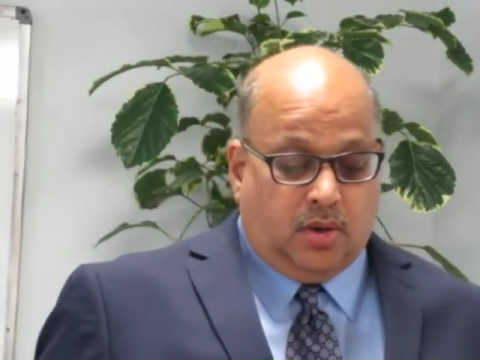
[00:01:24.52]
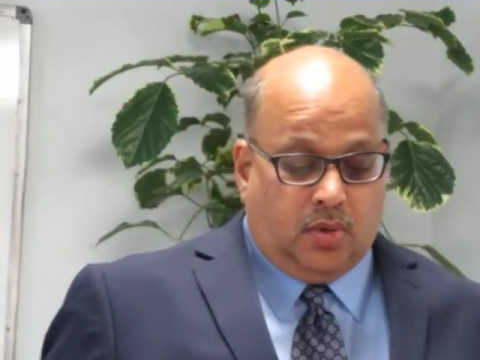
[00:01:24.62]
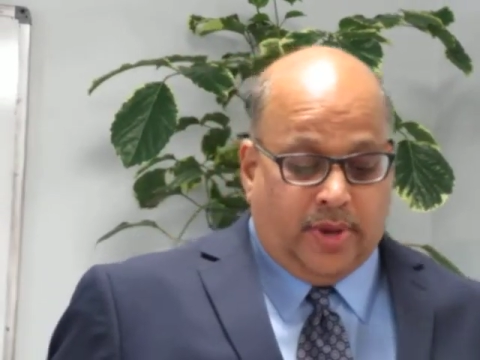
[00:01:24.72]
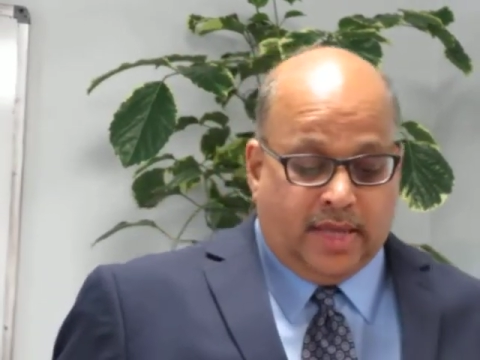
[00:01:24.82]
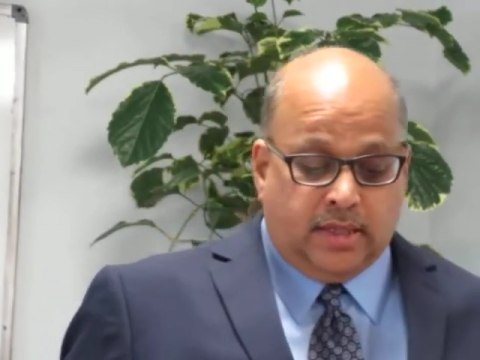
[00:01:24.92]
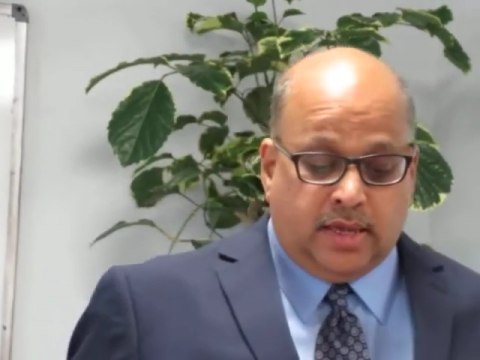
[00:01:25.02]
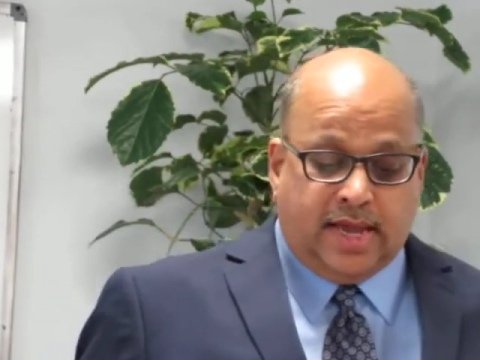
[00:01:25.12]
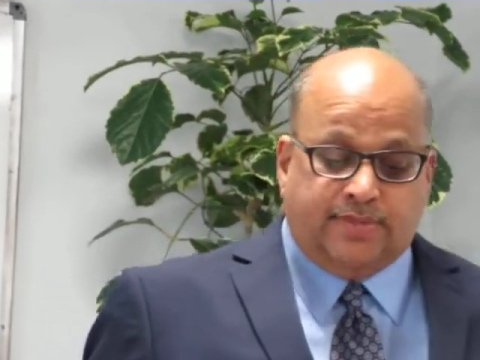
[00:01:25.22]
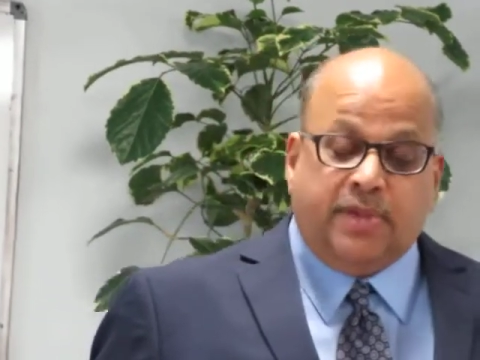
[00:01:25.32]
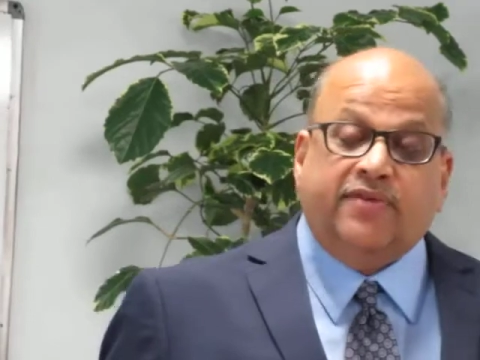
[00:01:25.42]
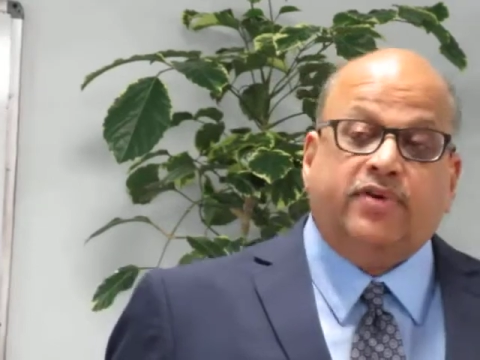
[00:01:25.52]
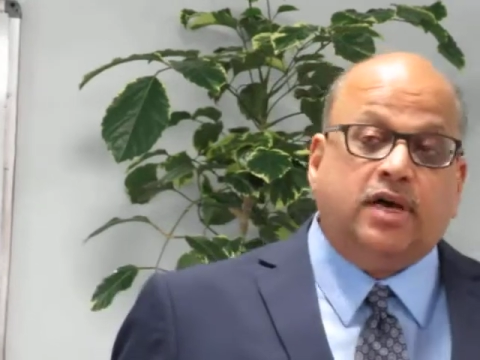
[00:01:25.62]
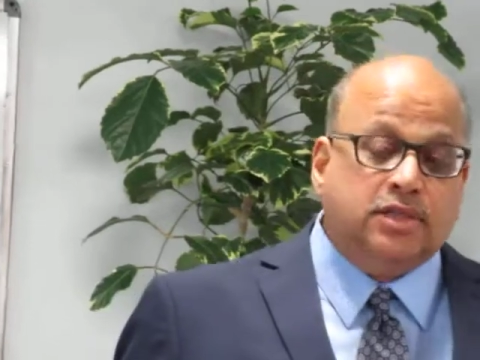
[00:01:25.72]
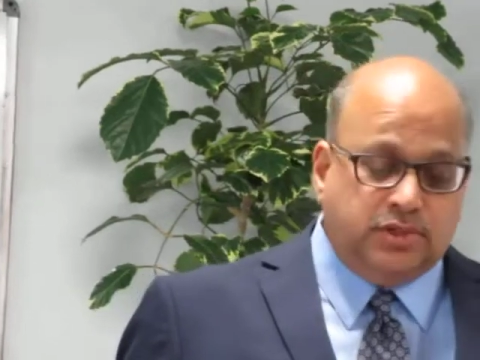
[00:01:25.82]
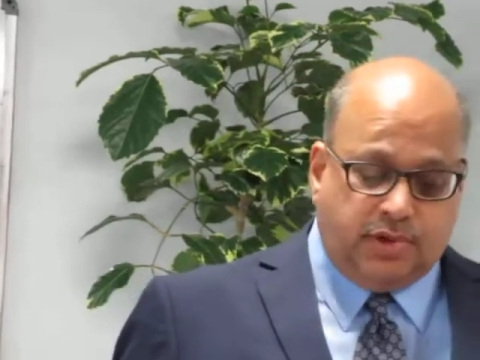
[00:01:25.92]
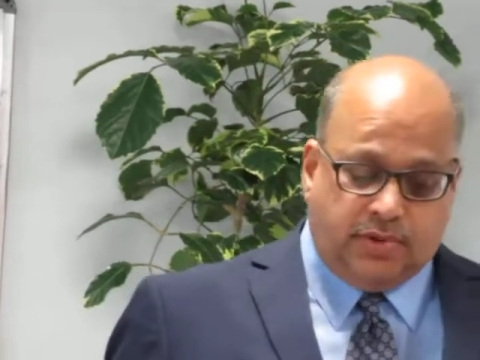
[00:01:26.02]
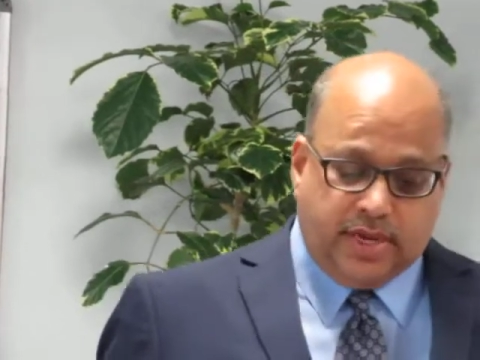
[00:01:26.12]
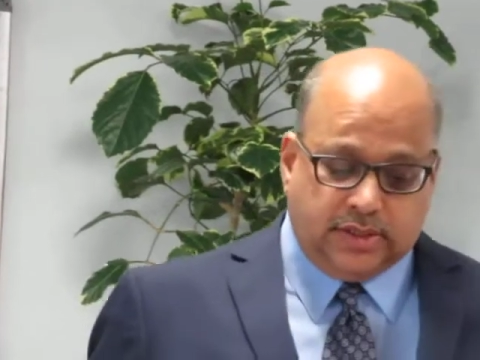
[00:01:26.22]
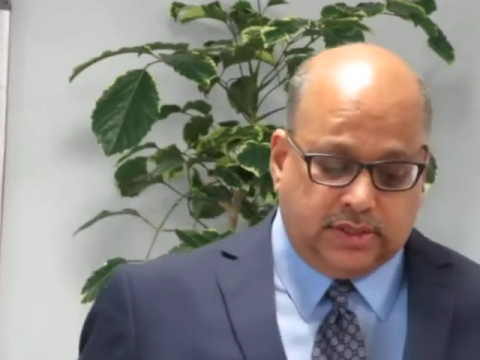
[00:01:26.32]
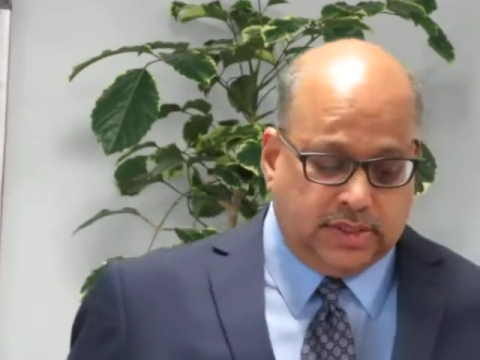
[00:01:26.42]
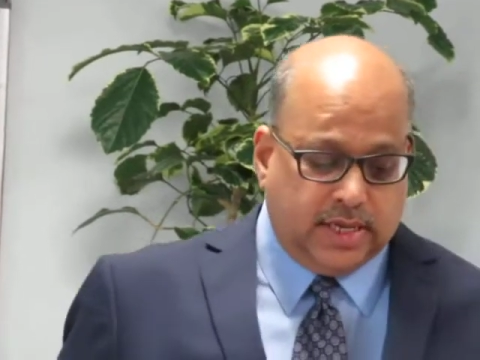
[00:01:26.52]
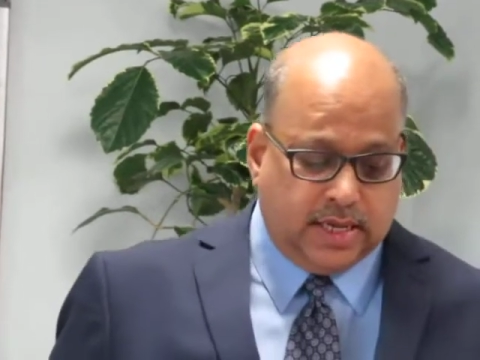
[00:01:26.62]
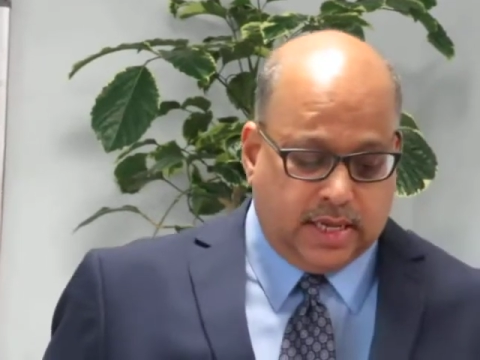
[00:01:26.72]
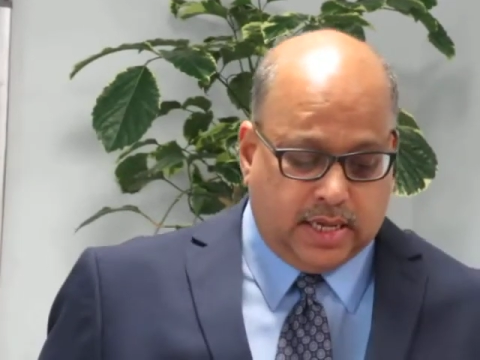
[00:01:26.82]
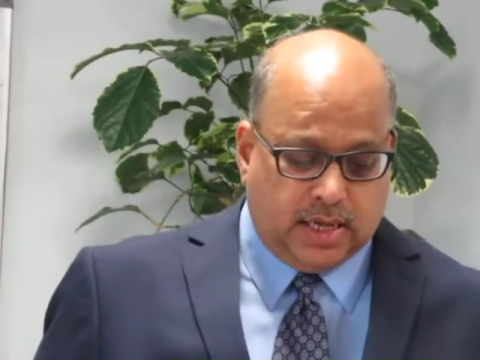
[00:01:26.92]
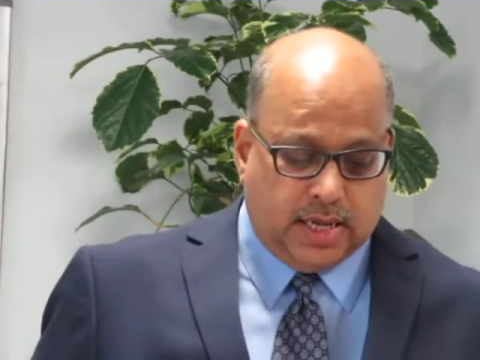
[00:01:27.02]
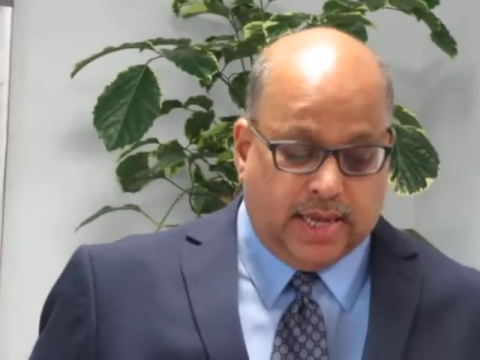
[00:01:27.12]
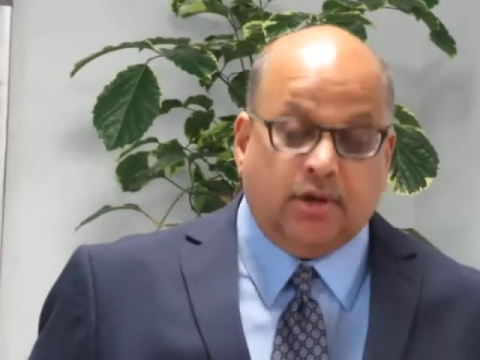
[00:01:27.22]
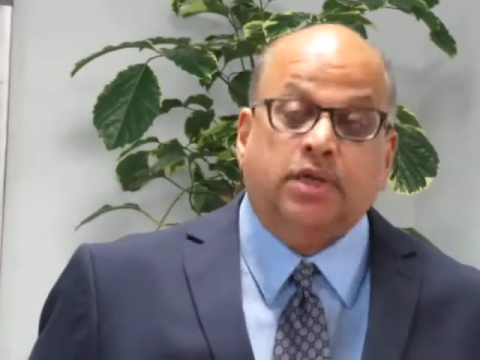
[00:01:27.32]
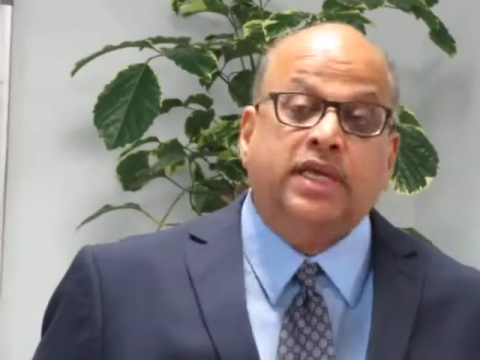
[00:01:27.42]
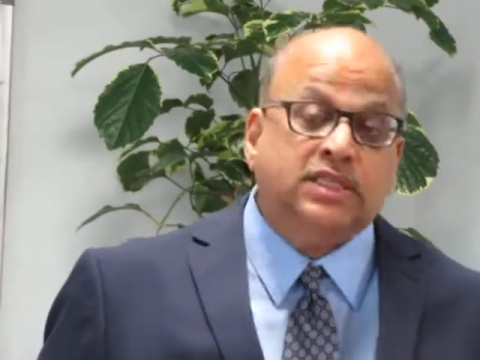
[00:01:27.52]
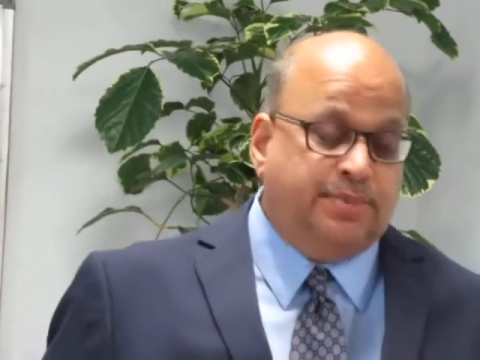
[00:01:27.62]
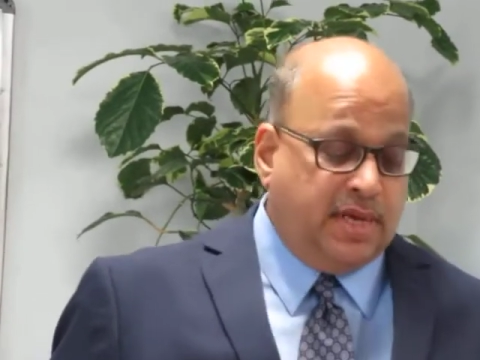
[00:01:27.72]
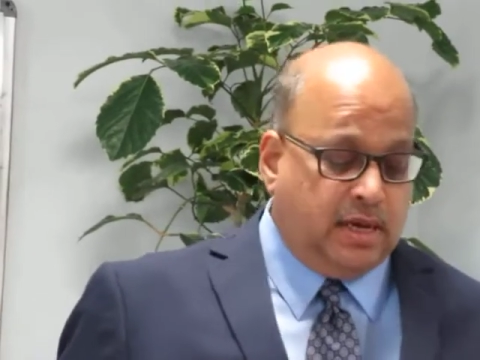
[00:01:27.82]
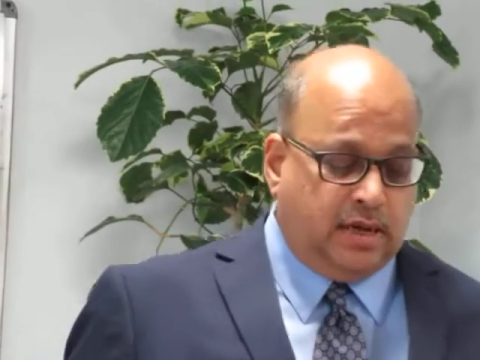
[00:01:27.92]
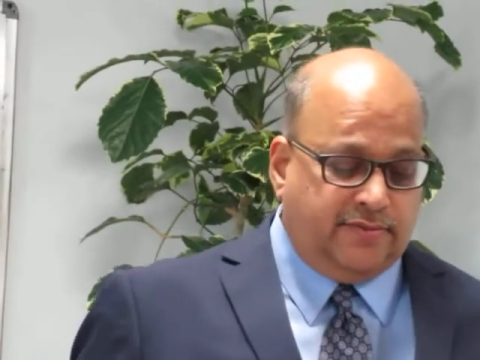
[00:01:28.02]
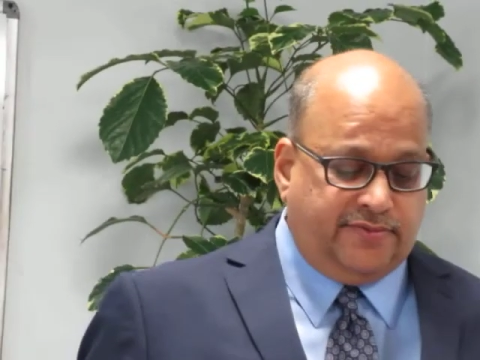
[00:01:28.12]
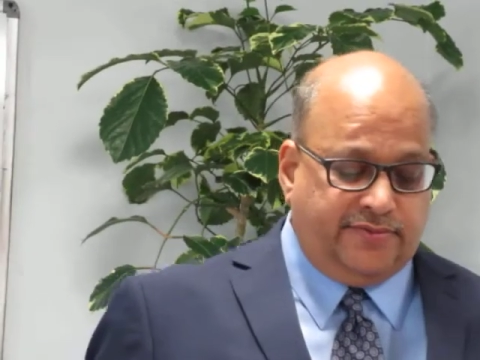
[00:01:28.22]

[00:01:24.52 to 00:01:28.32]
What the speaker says: when, at my father's request, and on his behalf,